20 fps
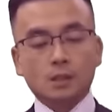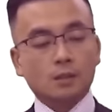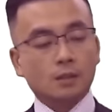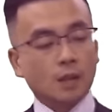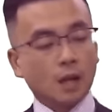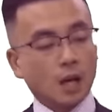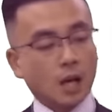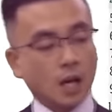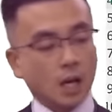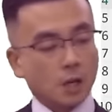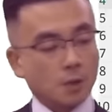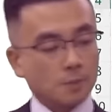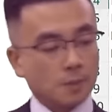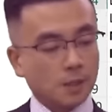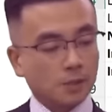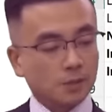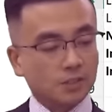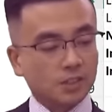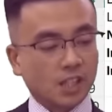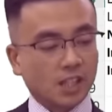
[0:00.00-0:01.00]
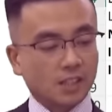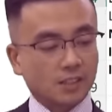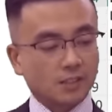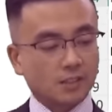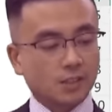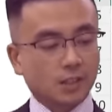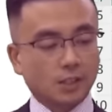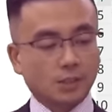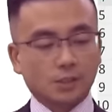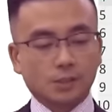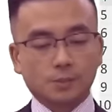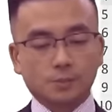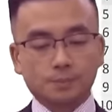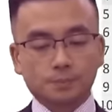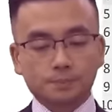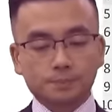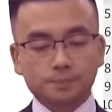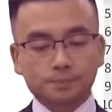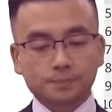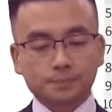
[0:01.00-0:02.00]
Now, how about taxes?
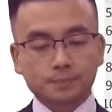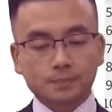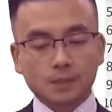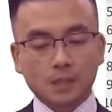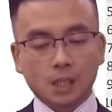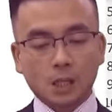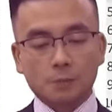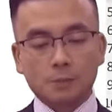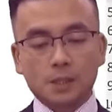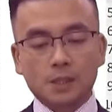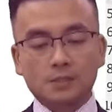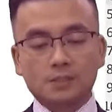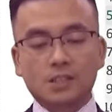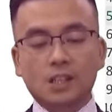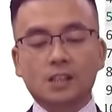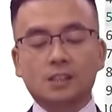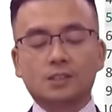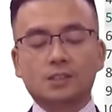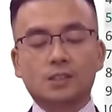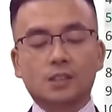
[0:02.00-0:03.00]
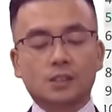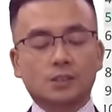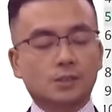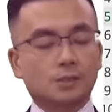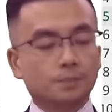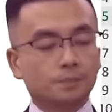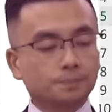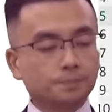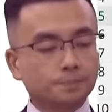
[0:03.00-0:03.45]
How about taxes?